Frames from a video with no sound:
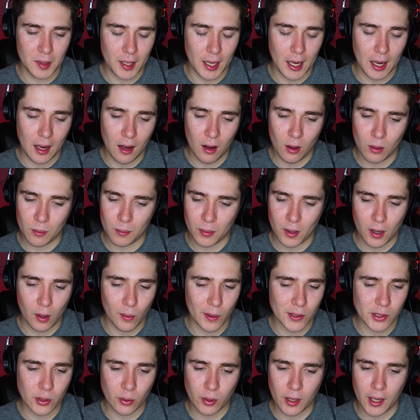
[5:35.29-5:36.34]
down, bro.
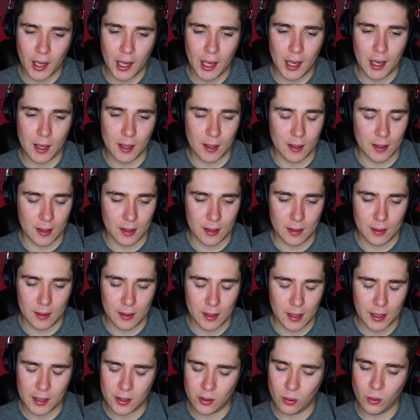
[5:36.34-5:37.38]
It's okay.
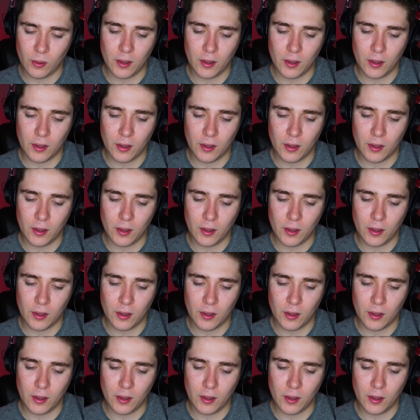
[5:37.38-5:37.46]
It's